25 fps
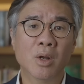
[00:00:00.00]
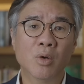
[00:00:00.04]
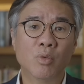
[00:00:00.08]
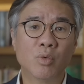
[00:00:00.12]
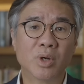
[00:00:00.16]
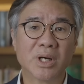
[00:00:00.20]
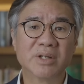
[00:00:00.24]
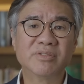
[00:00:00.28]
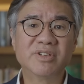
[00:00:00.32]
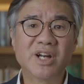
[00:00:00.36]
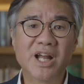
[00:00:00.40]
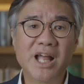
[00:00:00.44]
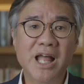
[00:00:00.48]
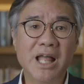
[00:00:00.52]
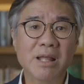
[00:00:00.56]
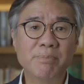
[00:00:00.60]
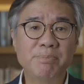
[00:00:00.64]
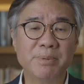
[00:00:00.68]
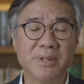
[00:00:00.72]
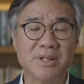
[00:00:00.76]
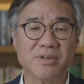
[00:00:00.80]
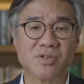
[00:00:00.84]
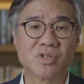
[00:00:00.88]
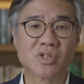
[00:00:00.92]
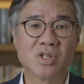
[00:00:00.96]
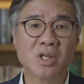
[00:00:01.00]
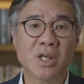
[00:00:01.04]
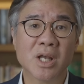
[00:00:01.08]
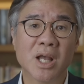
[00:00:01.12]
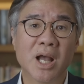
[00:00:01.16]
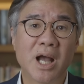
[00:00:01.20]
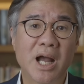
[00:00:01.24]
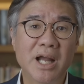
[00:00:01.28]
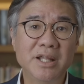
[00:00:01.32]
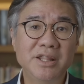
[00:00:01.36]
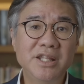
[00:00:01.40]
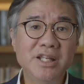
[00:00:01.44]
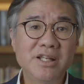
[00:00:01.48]
Whatever happens,
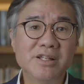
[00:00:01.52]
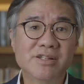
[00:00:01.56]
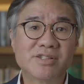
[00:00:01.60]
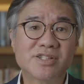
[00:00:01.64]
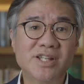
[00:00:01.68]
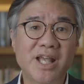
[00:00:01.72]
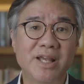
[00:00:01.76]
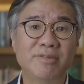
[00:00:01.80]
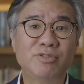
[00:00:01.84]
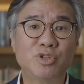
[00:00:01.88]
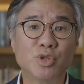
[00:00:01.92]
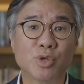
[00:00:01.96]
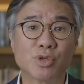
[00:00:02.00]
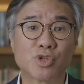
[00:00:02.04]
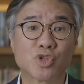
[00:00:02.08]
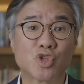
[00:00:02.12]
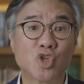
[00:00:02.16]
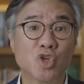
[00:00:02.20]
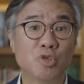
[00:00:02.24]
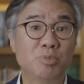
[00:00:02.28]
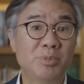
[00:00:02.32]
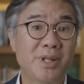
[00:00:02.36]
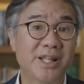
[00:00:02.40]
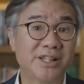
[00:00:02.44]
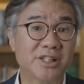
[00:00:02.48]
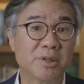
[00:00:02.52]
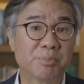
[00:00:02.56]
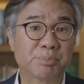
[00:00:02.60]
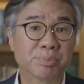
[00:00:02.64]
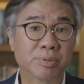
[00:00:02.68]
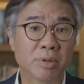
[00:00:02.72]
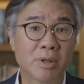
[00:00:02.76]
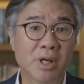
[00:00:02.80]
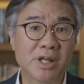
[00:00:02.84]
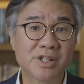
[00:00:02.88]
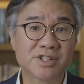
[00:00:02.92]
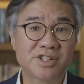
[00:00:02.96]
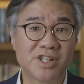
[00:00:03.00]
I think it's safe to assume that the
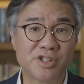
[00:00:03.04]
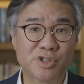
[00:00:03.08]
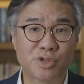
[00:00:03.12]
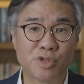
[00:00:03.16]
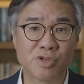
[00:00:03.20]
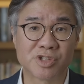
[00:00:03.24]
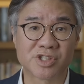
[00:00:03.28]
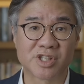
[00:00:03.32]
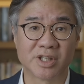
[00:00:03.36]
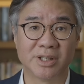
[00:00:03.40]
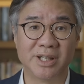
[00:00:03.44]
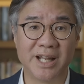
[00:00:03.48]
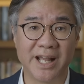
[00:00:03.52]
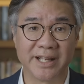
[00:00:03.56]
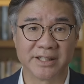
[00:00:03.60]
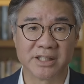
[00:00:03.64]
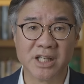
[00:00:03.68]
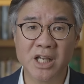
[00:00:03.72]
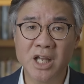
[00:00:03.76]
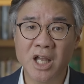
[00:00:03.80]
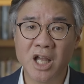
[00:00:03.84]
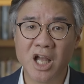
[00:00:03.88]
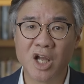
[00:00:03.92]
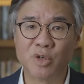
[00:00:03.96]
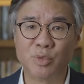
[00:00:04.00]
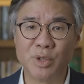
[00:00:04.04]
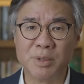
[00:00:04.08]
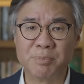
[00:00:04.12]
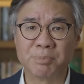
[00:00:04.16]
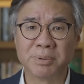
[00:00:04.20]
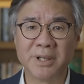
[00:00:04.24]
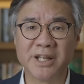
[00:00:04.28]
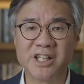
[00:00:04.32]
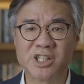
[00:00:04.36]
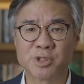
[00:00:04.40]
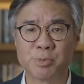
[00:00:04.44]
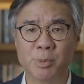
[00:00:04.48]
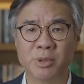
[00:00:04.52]
process to select a
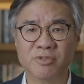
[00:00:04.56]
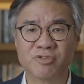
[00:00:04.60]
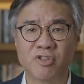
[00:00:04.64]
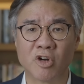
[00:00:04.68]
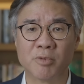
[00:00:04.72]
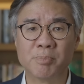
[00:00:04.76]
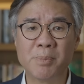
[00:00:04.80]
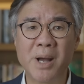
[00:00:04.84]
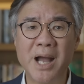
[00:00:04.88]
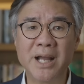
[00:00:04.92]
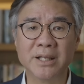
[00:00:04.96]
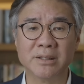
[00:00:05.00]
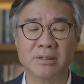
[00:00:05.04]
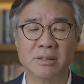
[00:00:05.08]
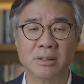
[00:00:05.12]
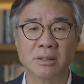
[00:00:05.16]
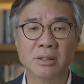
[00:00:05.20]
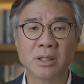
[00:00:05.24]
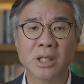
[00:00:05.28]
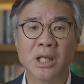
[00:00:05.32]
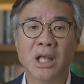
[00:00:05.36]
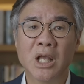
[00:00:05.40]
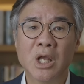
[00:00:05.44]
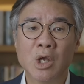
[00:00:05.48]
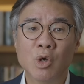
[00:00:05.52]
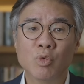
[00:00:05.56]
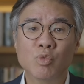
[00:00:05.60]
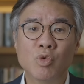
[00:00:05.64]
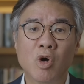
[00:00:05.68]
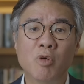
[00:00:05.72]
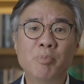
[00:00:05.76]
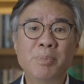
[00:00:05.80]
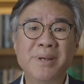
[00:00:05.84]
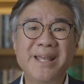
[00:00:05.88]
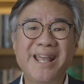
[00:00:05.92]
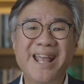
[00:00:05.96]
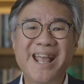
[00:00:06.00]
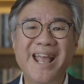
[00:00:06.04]
replacement for Biden will
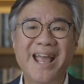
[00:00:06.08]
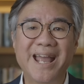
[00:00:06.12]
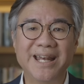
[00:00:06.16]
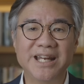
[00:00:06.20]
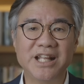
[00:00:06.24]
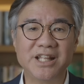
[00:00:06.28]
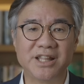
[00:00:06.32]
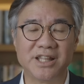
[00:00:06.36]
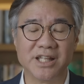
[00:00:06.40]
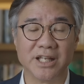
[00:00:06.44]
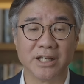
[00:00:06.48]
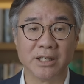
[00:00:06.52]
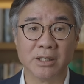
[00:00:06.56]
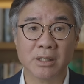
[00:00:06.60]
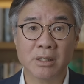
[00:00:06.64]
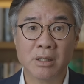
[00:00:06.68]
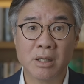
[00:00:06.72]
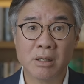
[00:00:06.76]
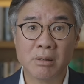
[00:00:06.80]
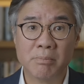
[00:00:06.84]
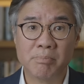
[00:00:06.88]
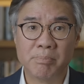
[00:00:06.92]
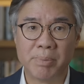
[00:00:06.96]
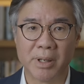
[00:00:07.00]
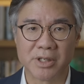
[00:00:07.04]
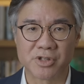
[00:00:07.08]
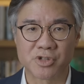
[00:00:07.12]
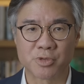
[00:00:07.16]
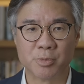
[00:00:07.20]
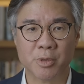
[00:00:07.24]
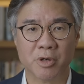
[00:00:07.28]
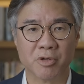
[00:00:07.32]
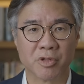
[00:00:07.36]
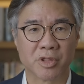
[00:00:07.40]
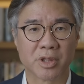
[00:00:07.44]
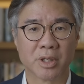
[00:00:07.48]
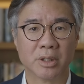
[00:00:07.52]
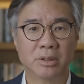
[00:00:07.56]
be anything but
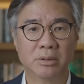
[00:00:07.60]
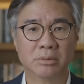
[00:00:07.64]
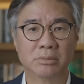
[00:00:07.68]
smooth.